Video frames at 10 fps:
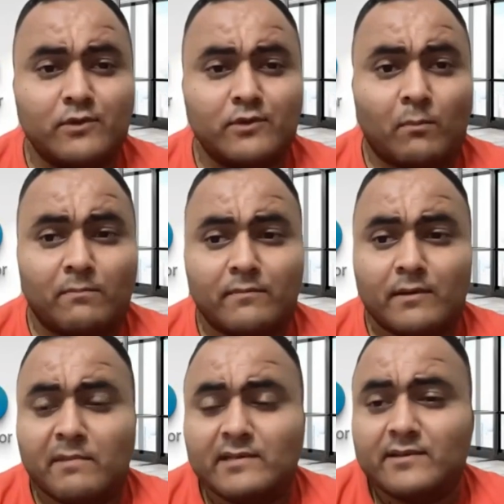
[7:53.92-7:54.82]
No,
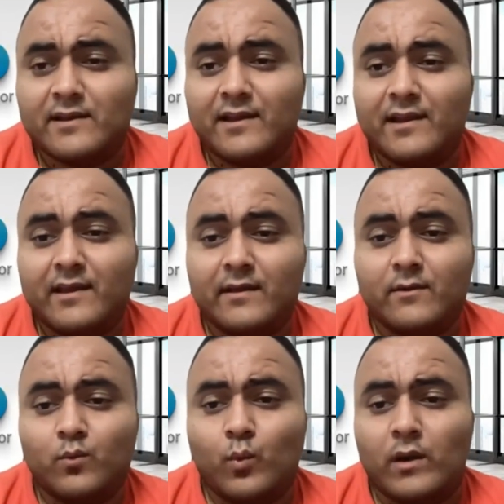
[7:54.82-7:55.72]
basically,
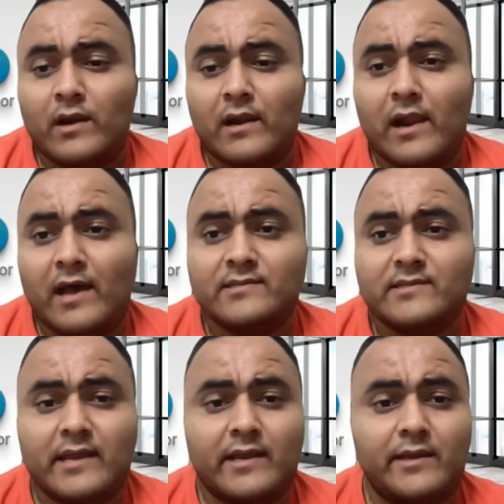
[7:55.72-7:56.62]
last
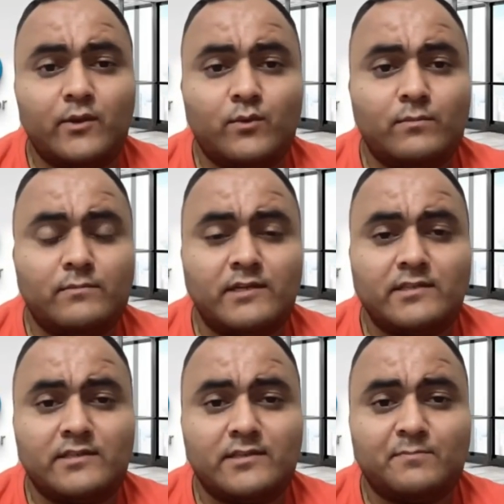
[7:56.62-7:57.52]
second you
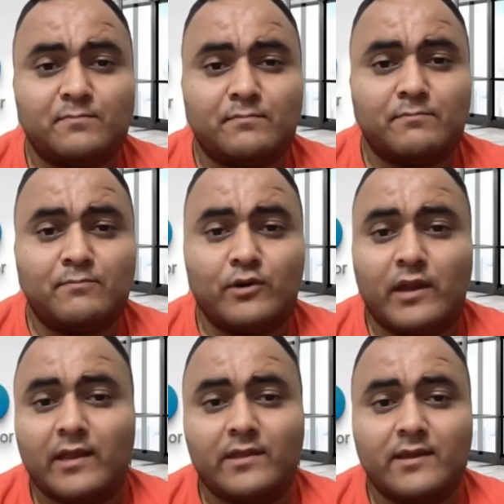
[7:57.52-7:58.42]
just put
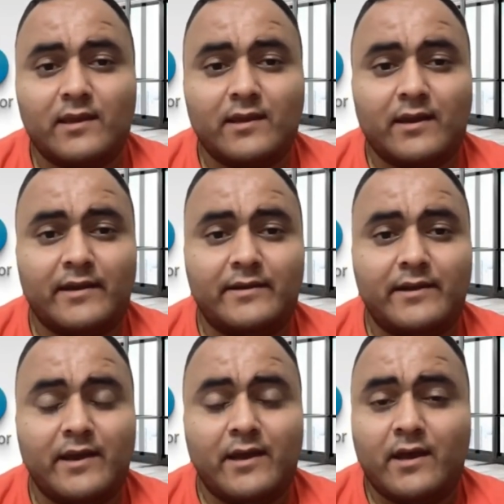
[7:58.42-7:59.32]
anything, right?
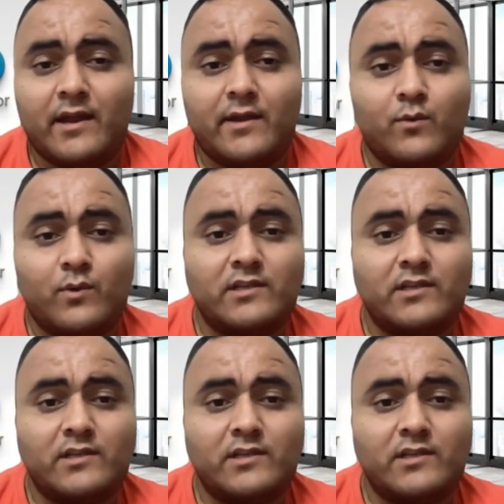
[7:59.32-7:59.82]
It will